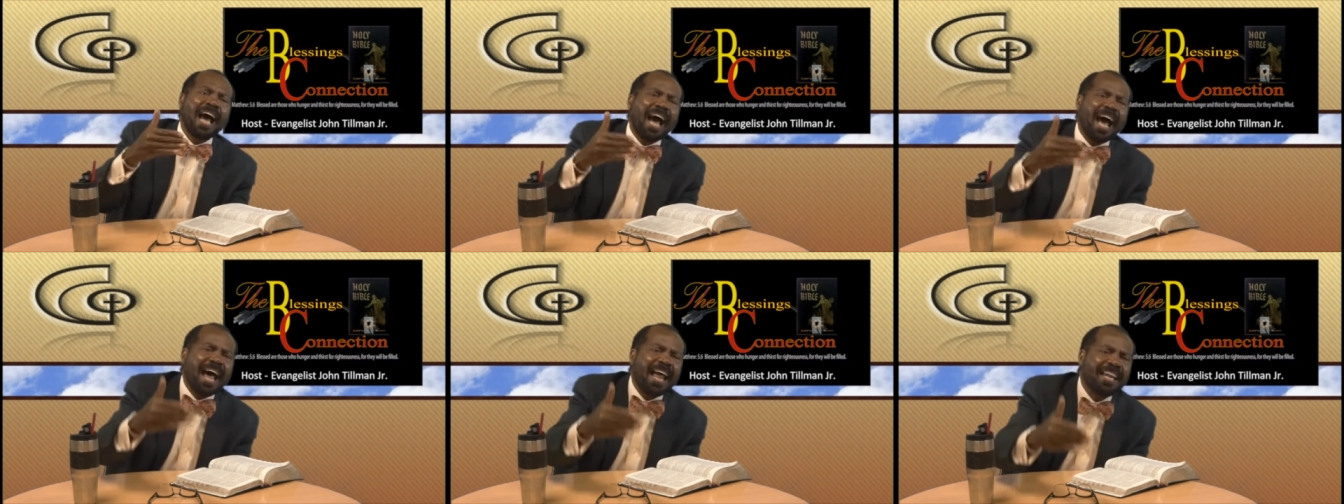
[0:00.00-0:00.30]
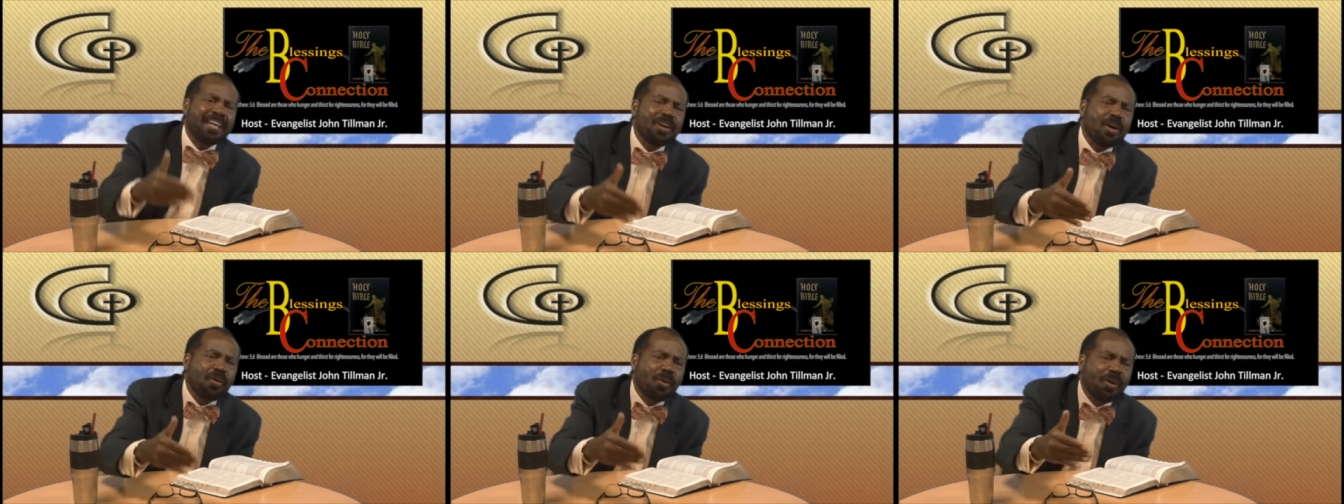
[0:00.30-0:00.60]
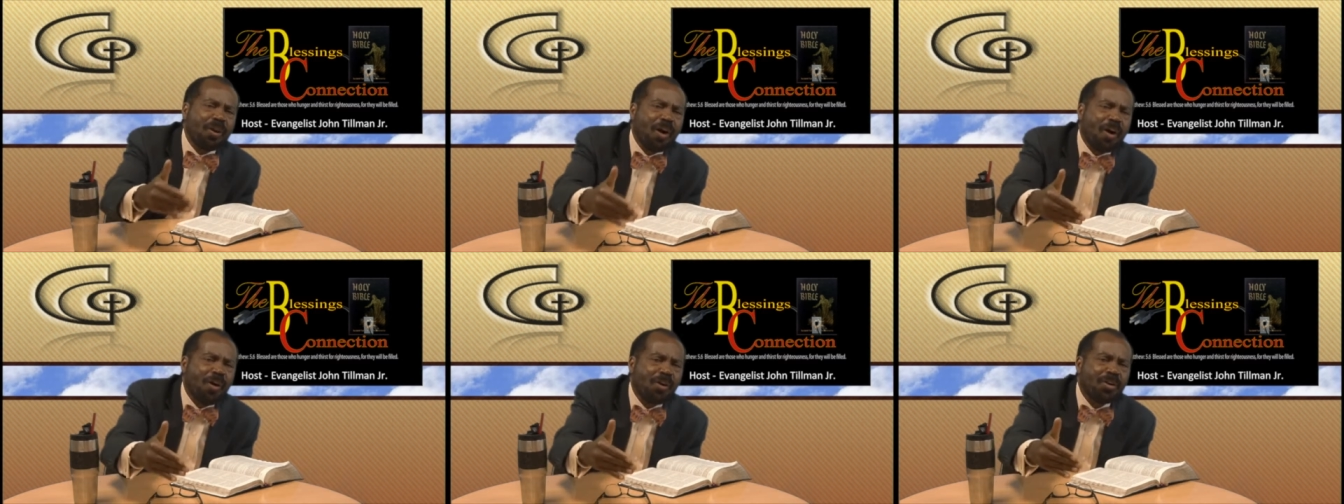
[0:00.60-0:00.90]
I no
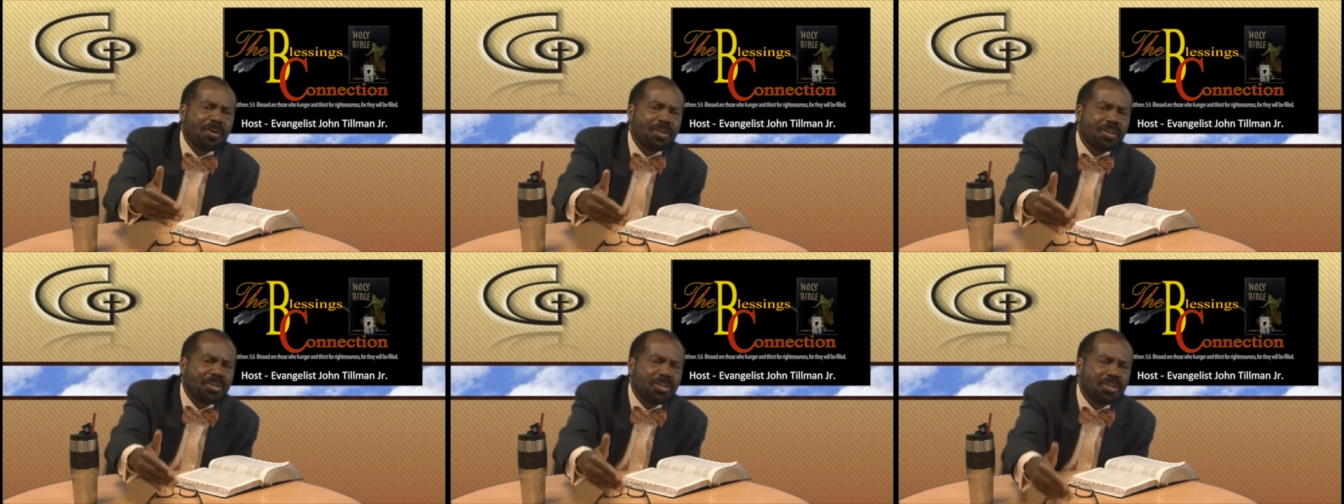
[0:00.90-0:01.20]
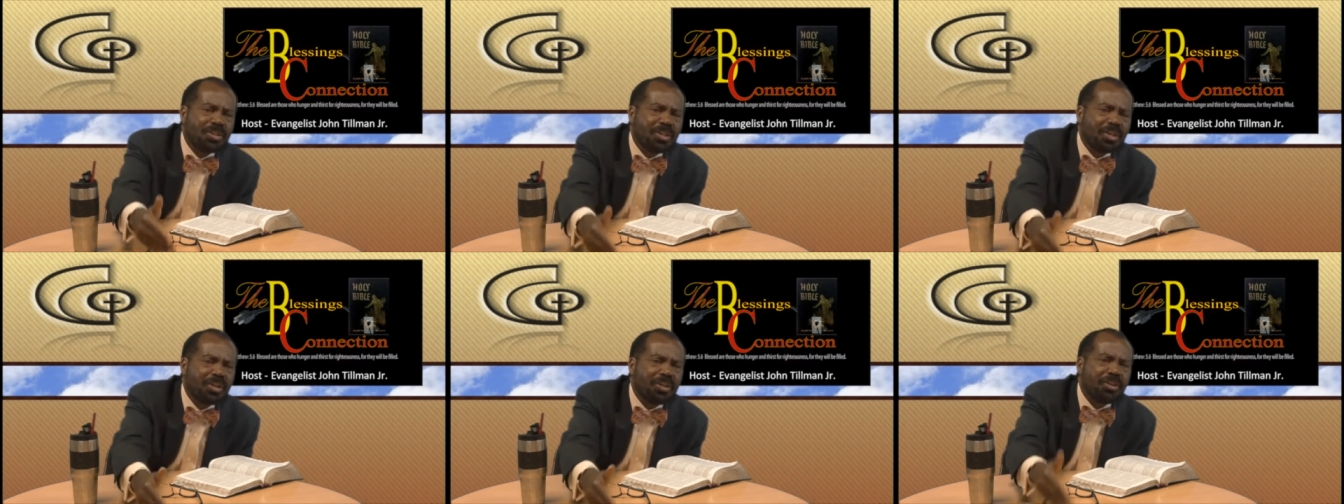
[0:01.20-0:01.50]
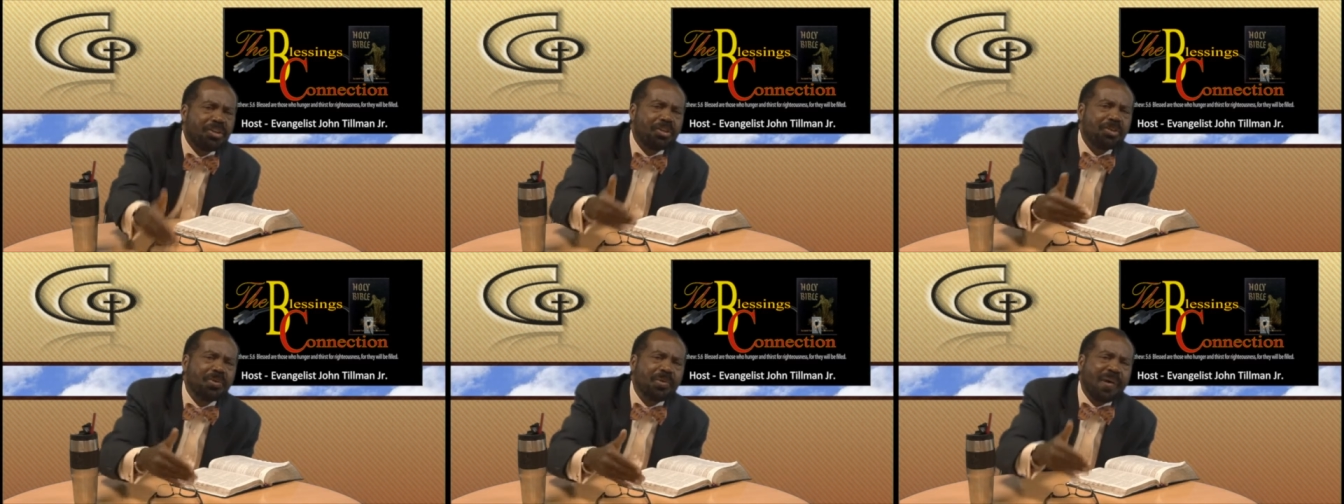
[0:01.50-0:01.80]
longer see
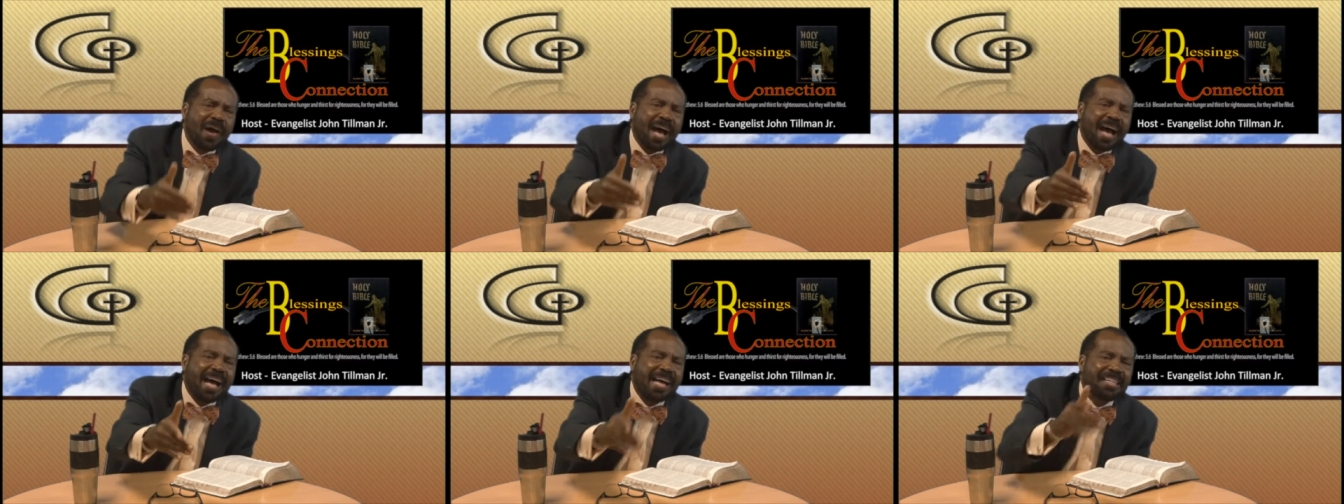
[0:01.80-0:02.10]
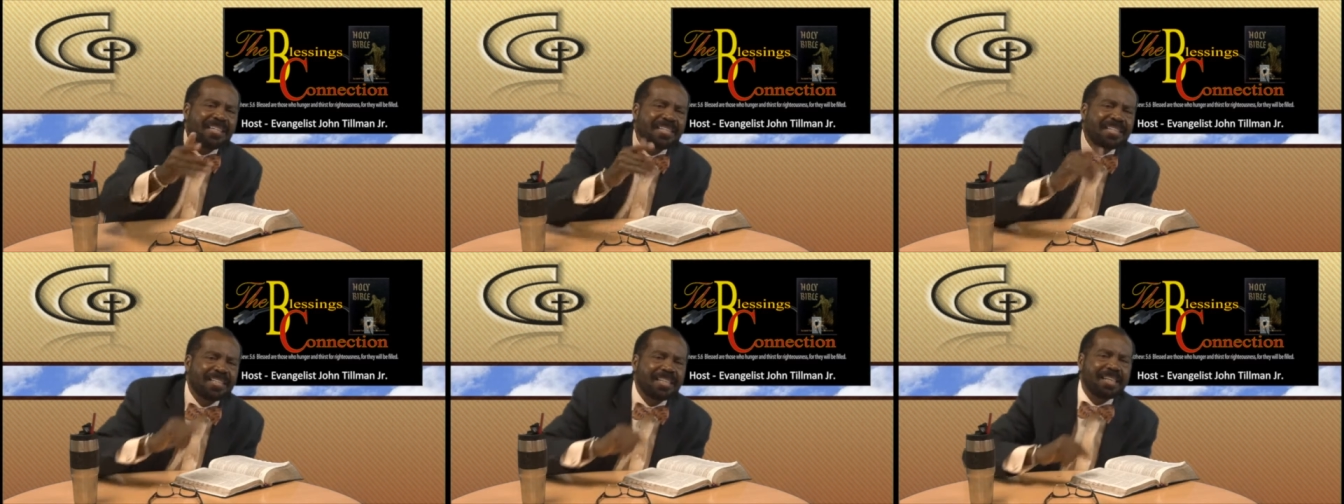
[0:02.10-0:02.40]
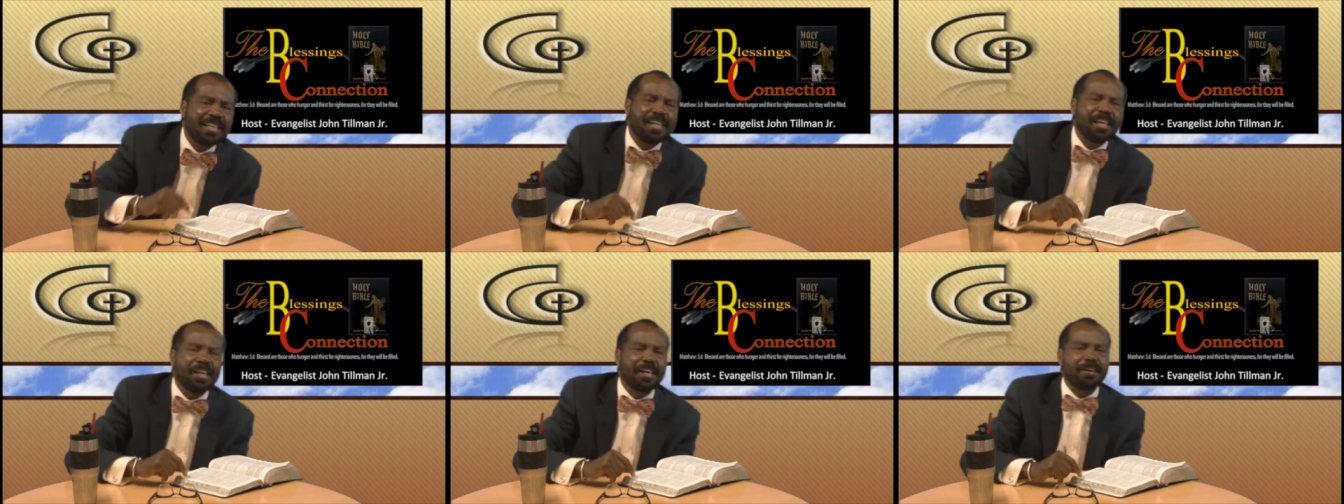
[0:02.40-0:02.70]
you, I
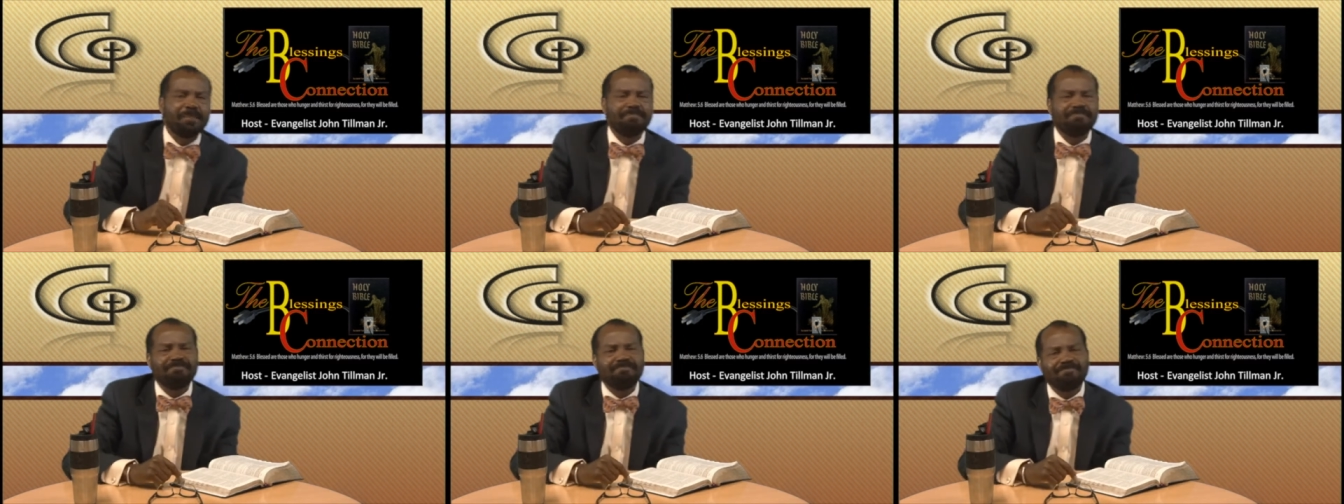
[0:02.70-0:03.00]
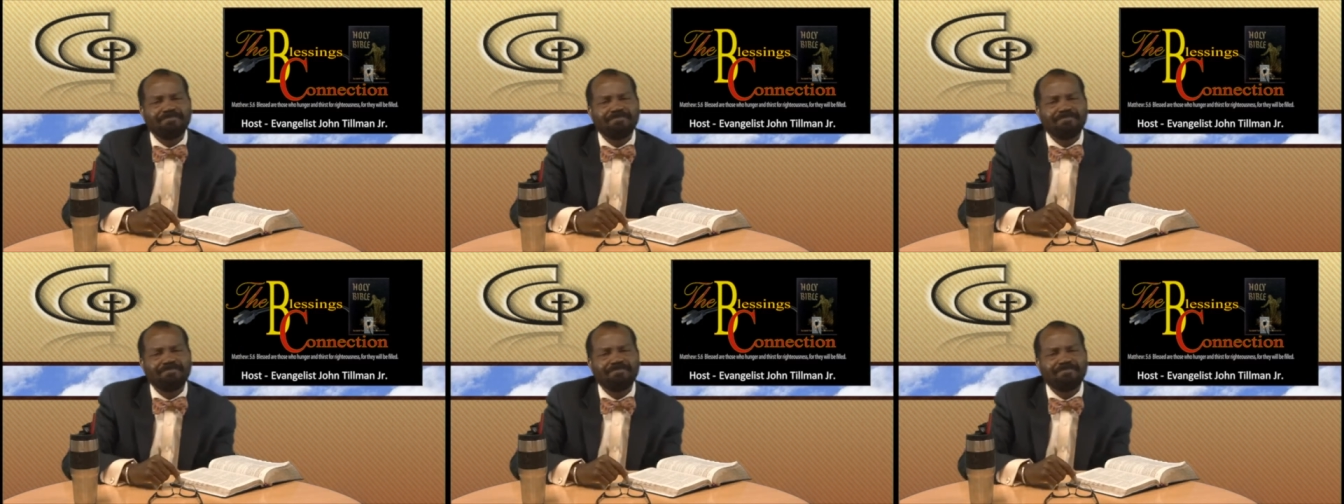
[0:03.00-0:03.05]
see him.